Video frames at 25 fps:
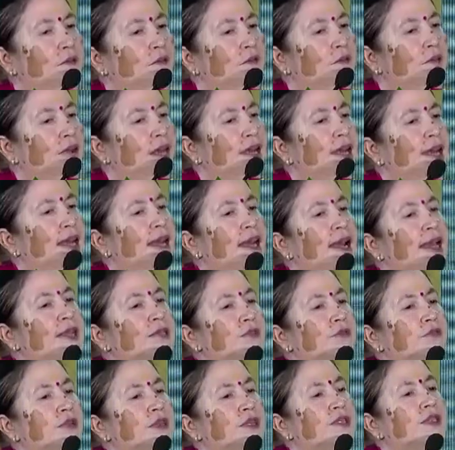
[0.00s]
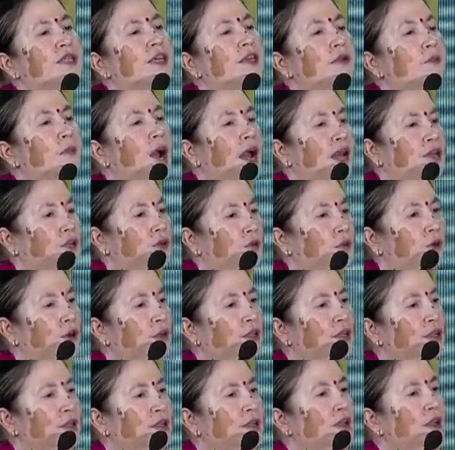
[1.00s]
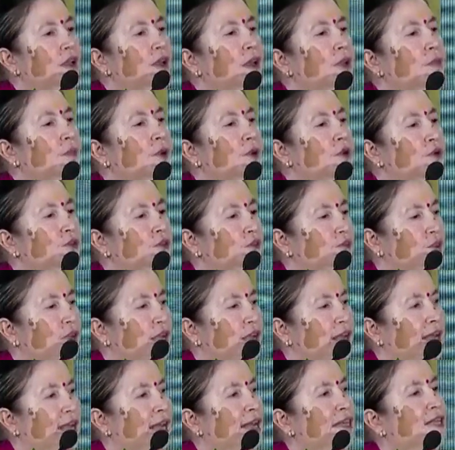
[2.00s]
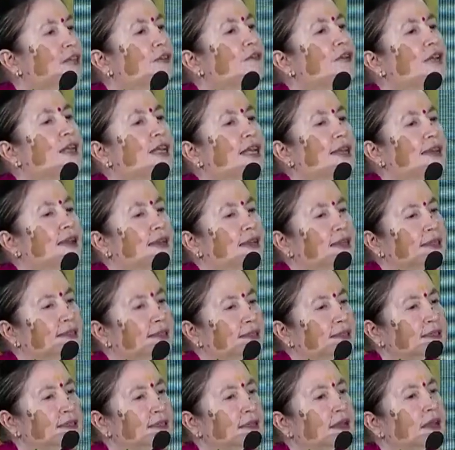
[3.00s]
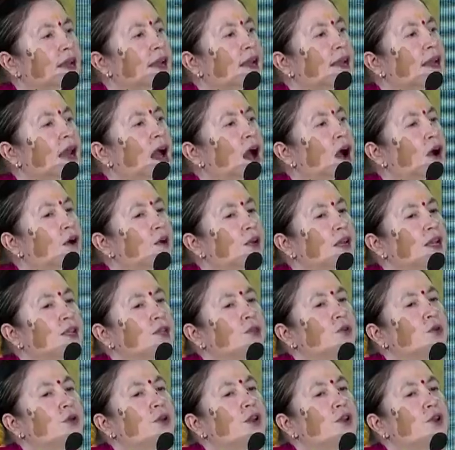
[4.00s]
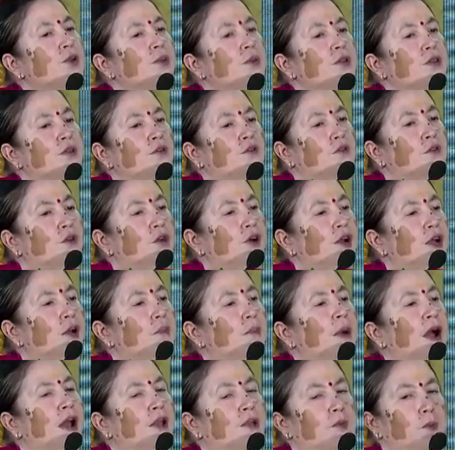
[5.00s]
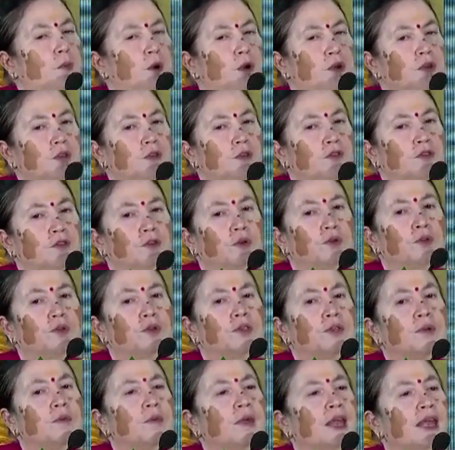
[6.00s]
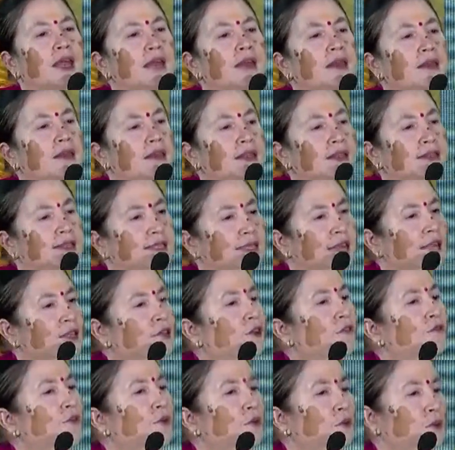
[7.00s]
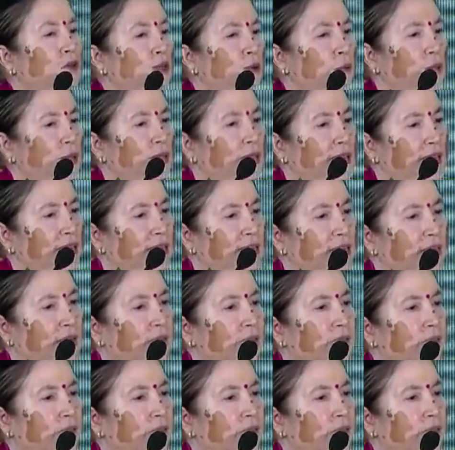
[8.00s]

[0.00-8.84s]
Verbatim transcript: very less visited by tourists because of the connectivity reasons, now is going to be the focal point of tourism in the state of Uttar Pradesh.